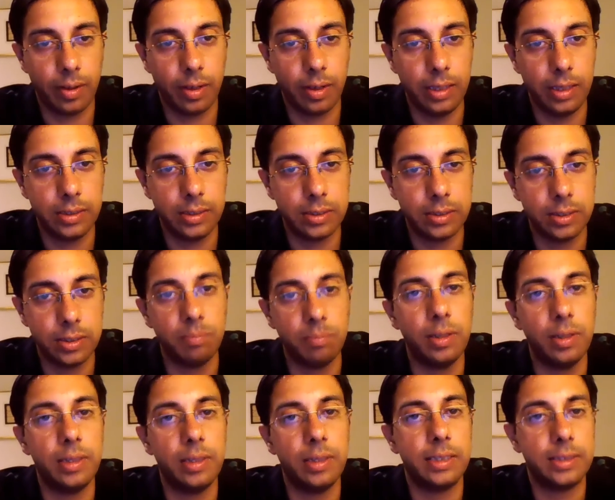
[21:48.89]
is a
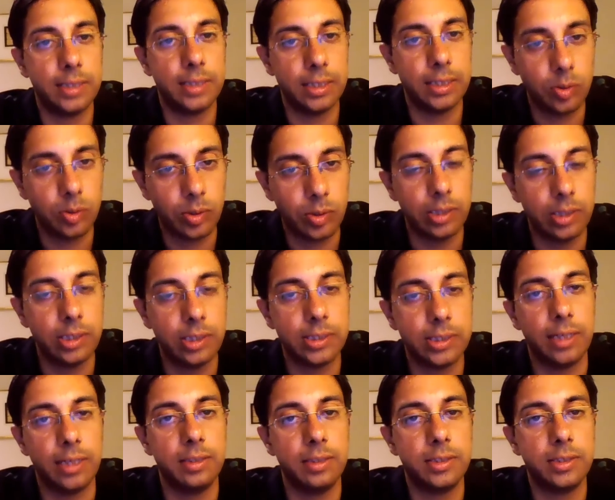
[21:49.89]
symbol that says, okay, the
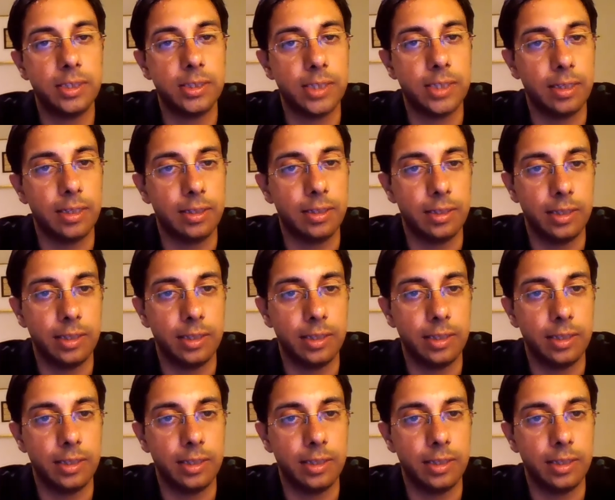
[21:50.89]
sentence is ended.